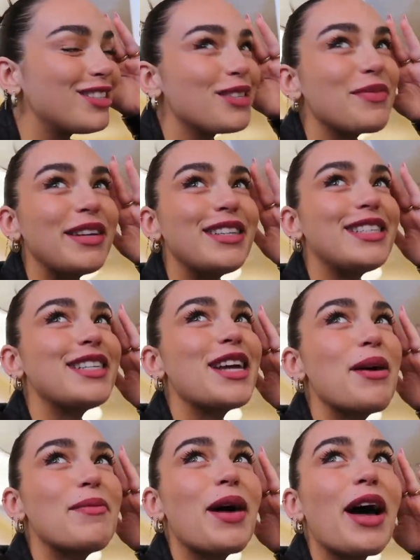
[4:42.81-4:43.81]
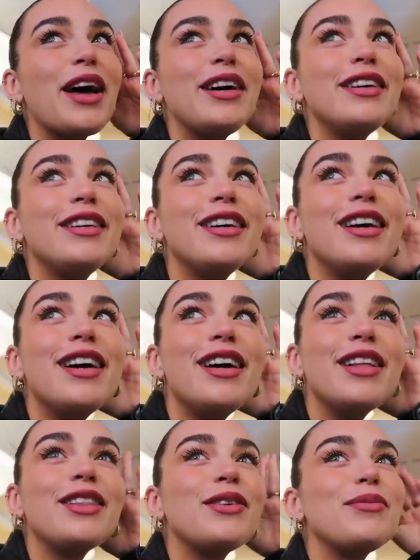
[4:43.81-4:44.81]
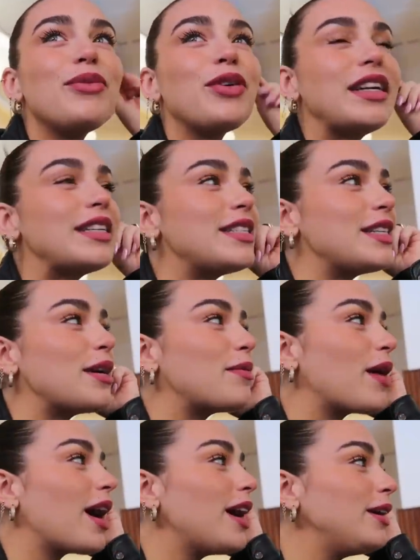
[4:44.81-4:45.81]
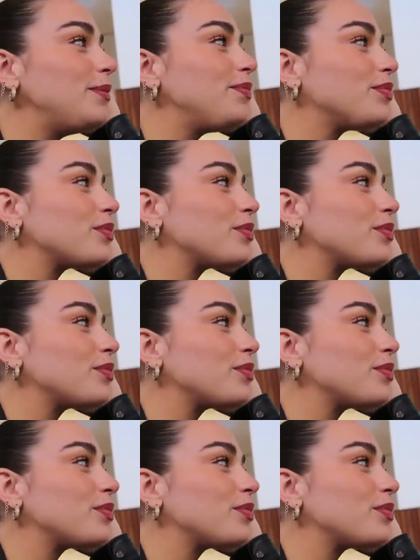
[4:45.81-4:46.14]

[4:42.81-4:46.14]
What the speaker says: Just a bit of TMI. Oh, morning TMI.